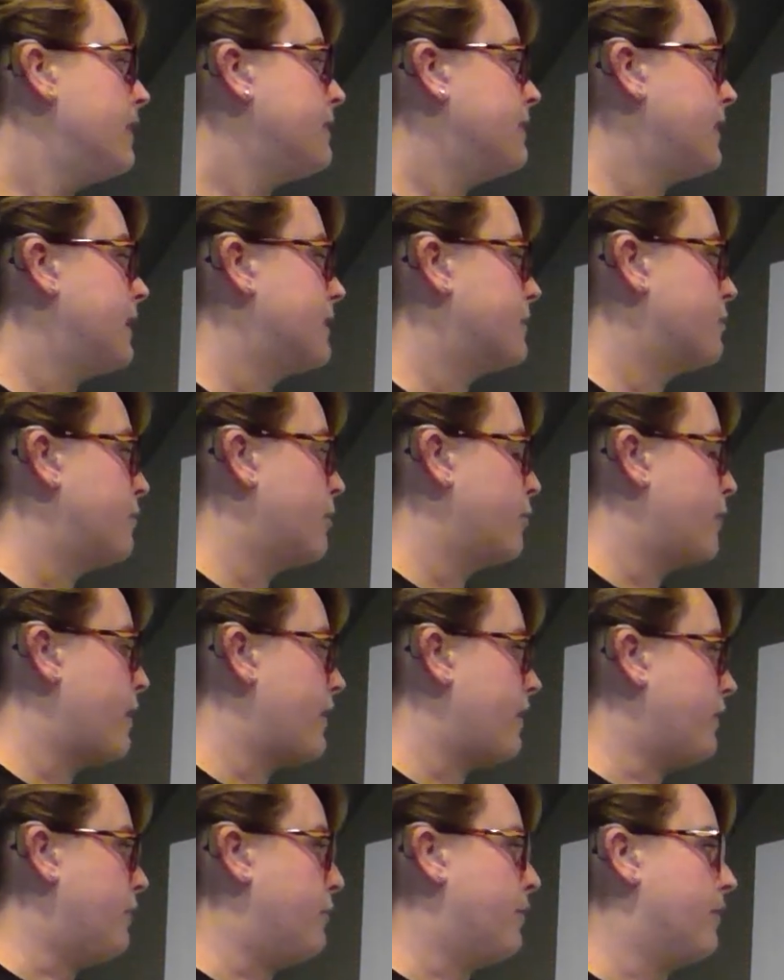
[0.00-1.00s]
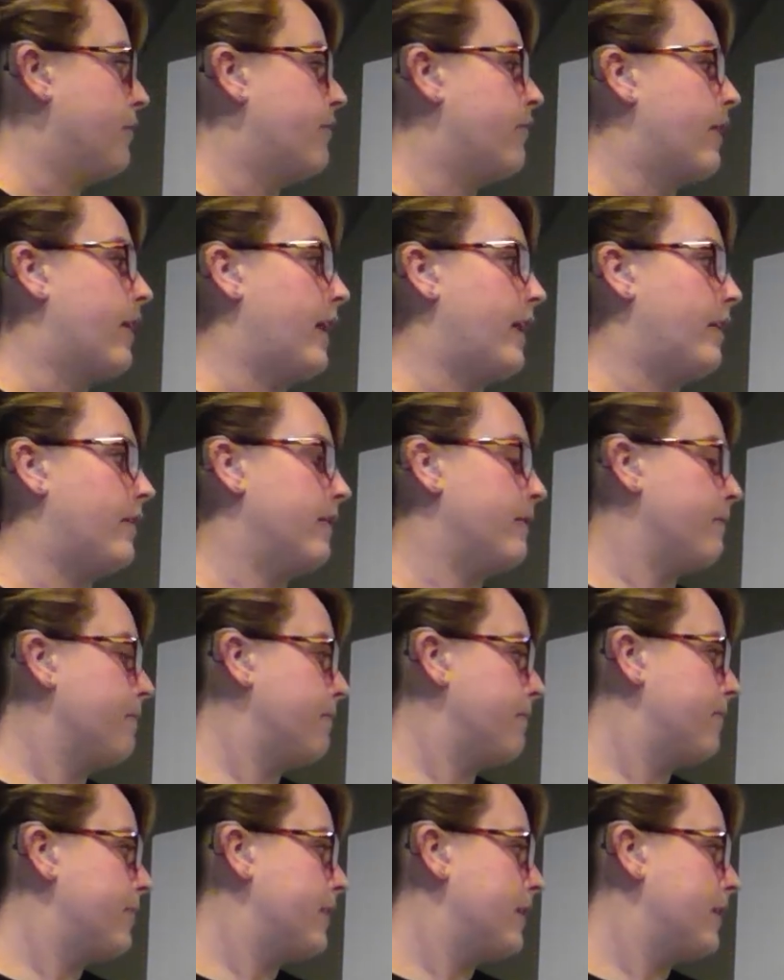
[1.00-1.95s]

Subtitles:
that's one way that you can find them.